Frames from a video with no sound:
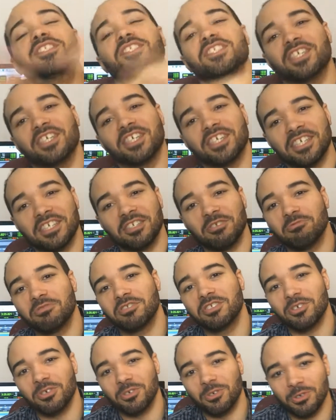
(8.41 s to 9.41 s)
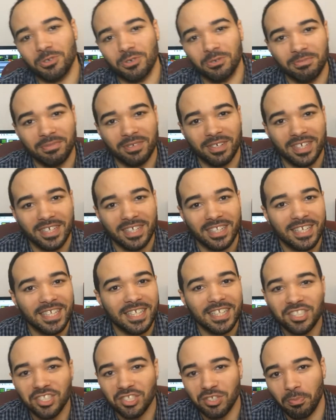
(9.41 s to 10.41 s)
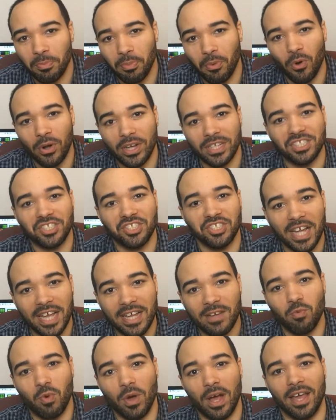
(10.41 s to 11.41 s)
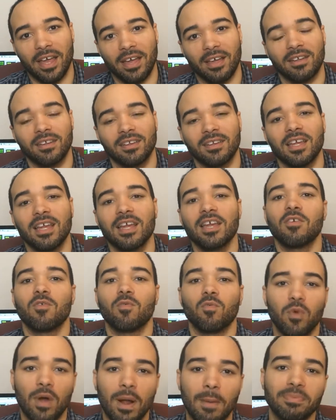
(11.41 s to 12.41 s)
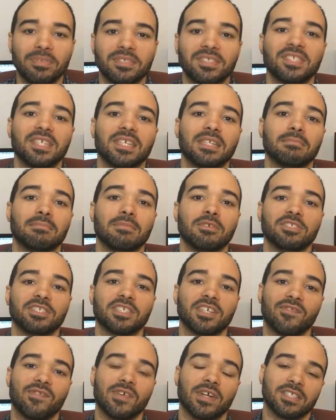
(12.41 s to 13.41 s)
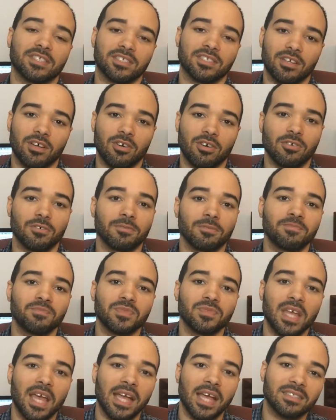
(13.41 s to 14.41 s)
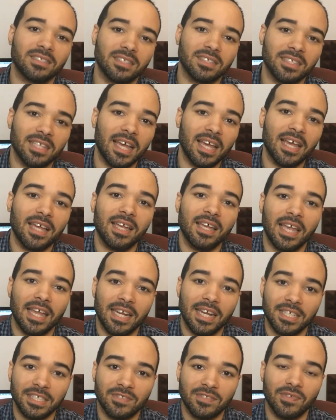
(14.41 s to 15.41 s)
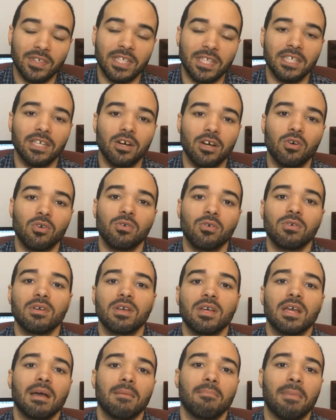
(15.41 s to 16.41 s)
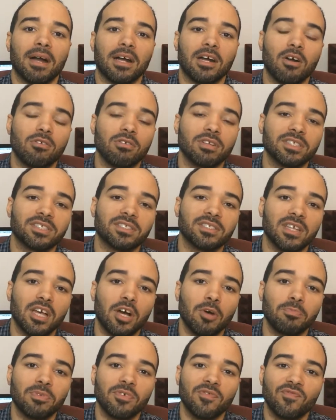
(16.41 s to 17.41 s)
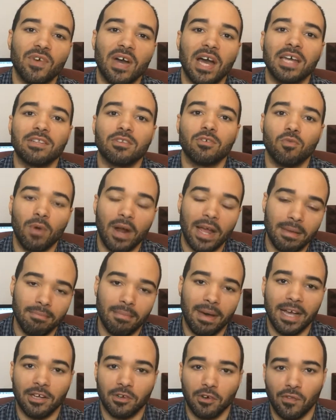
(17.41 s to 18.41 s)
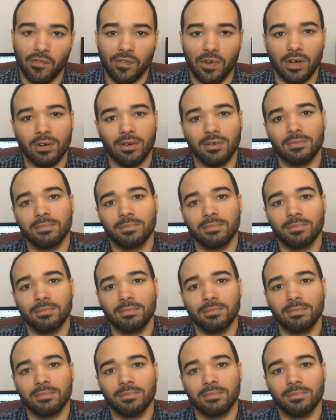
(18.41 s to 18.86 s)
good, YouTube? This your boy Jay Wayne, representing music for the soul. And today in this video, my goal is to help you find the right microphone.